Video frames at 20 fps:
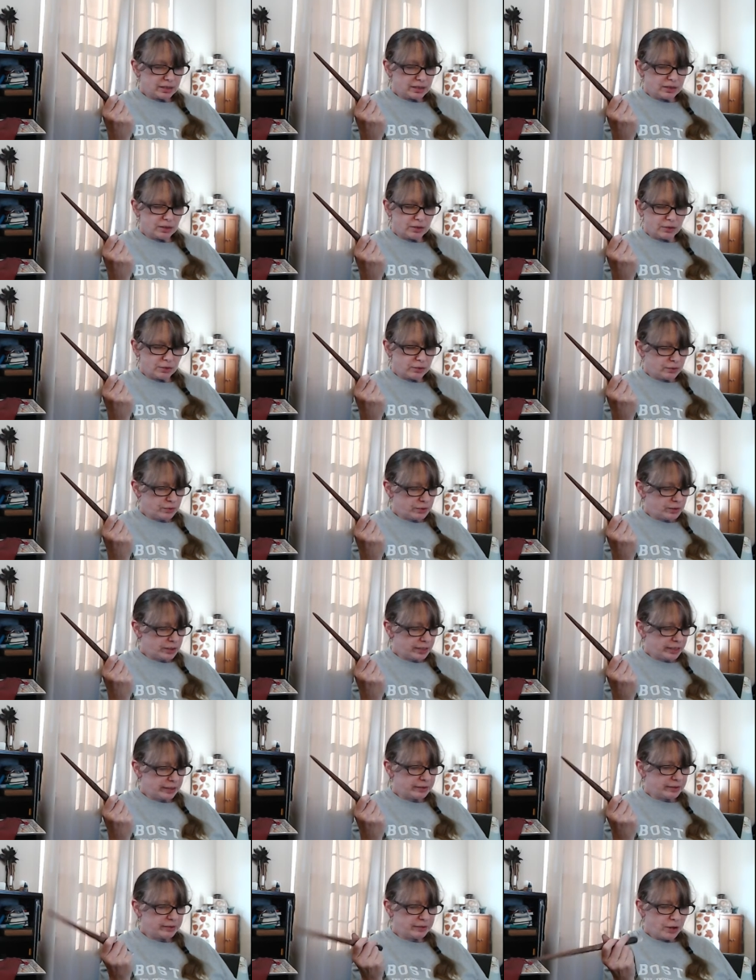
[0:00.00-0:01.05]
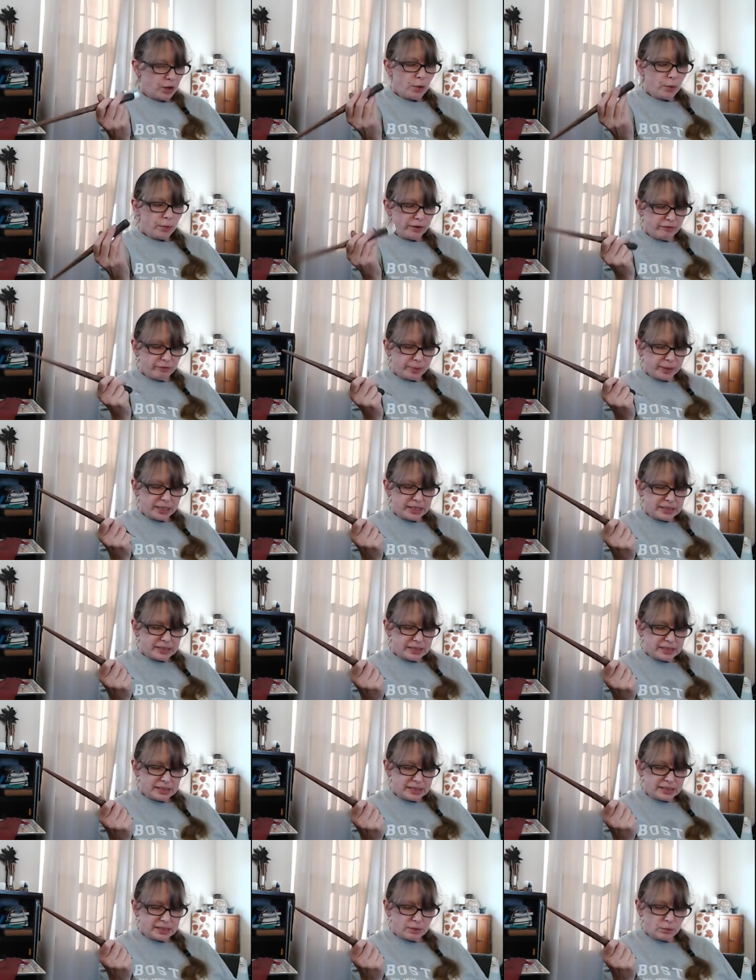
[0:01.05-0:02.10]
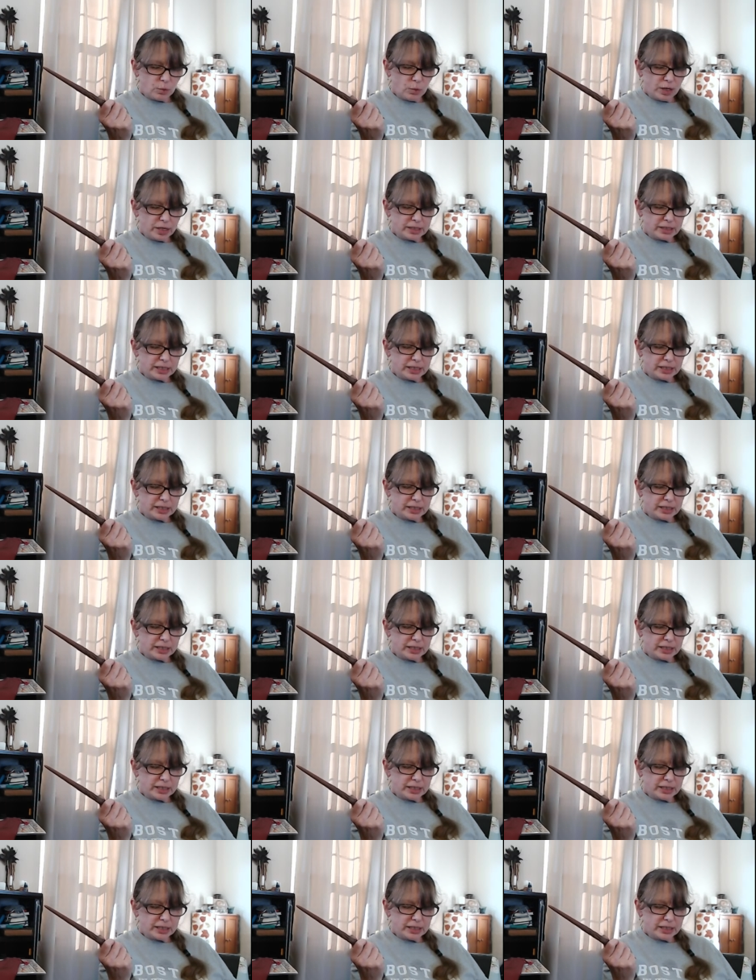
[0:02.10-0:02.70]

oh, okay. We've placed this wand in the